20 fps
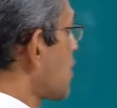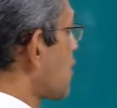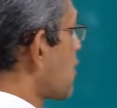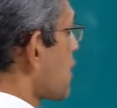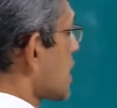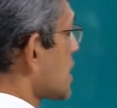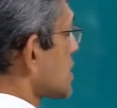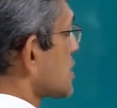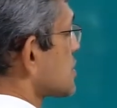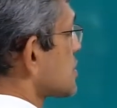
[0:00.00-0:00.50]

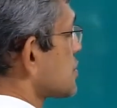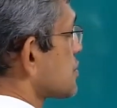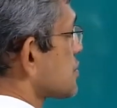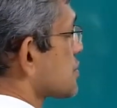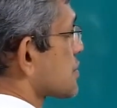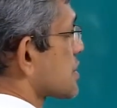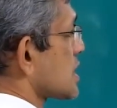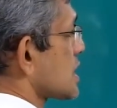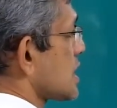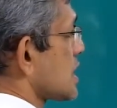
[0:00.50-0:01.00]
1, 2,
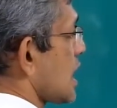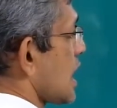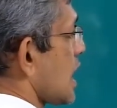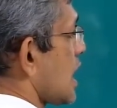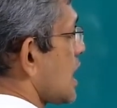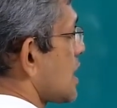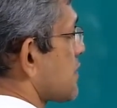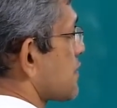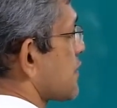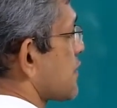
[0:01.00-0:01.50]
3
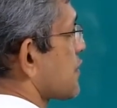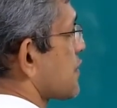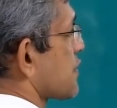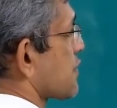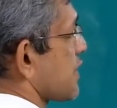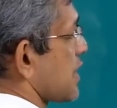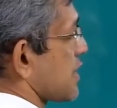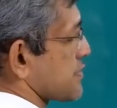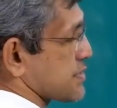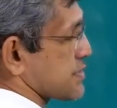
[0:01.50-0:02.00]
and 4,
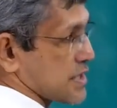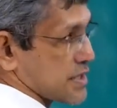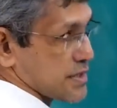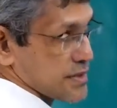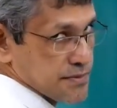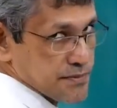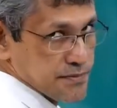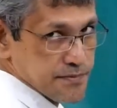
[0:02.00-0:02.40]
5, 6.